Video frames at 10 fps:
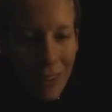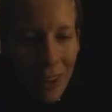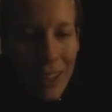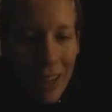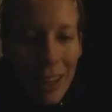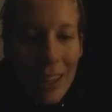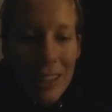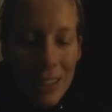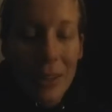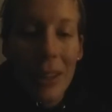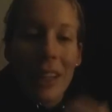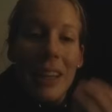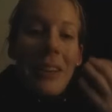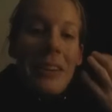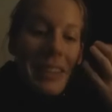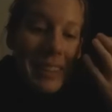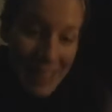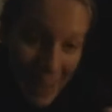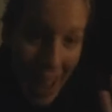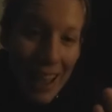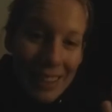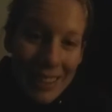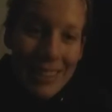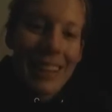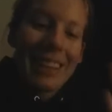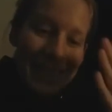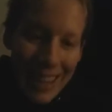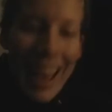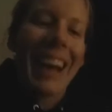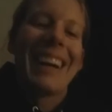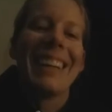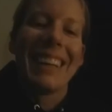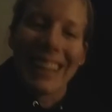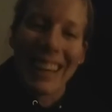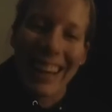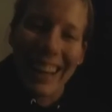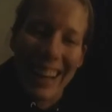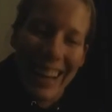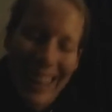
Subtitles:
One can't exist without the other. Yes, exactly.